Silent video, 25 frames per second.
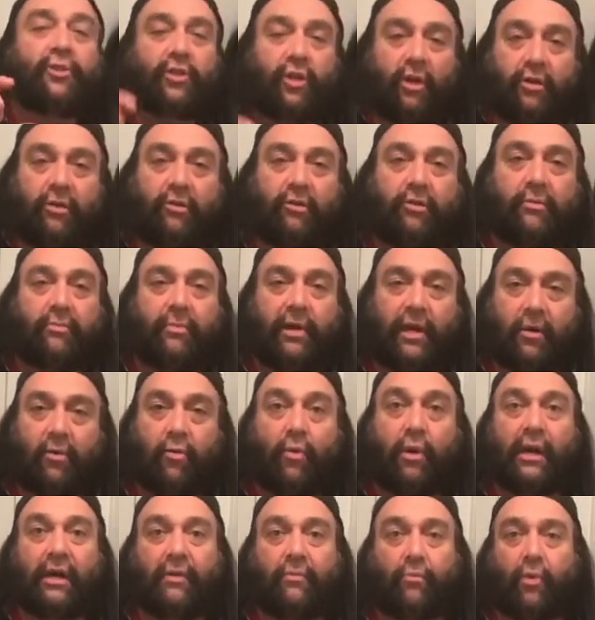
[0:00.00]
show you in a minute
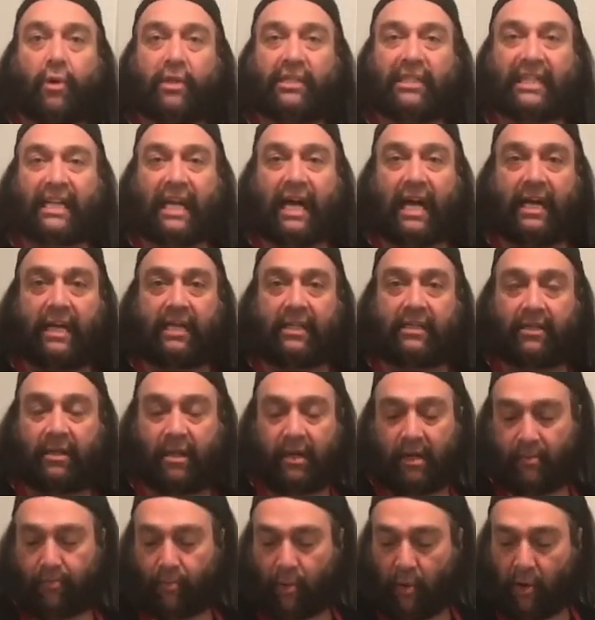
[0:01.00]
what size
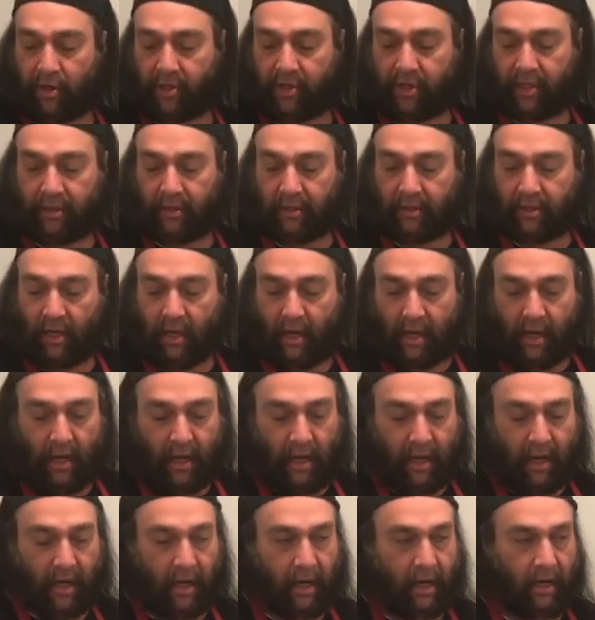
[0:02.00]
portions
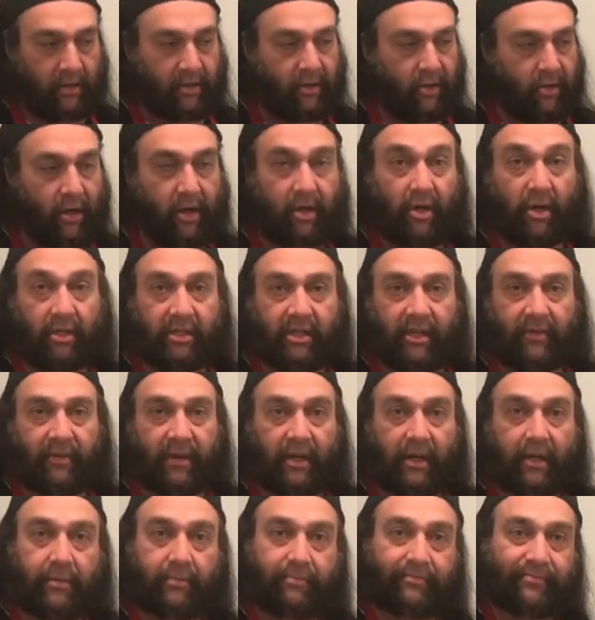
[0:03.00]
so it cooks
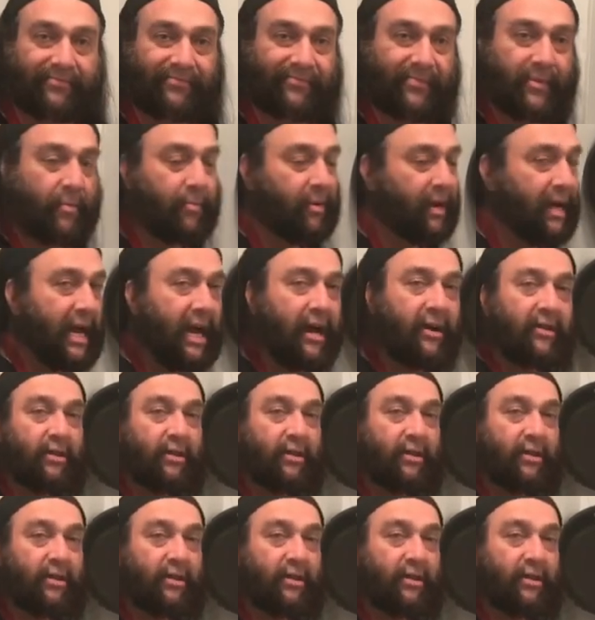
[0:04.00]
evenly. But now